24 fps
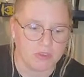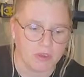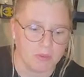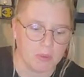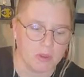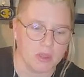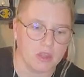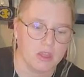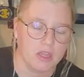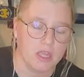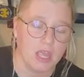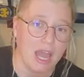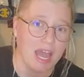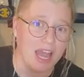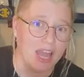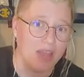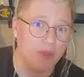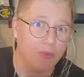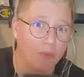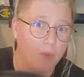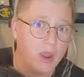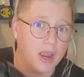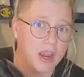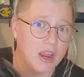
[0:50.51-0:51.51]
typically
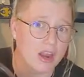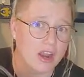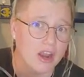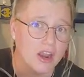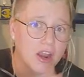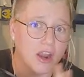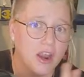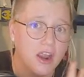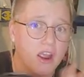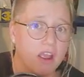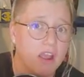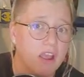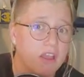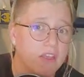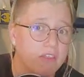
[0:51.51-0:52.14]
I wear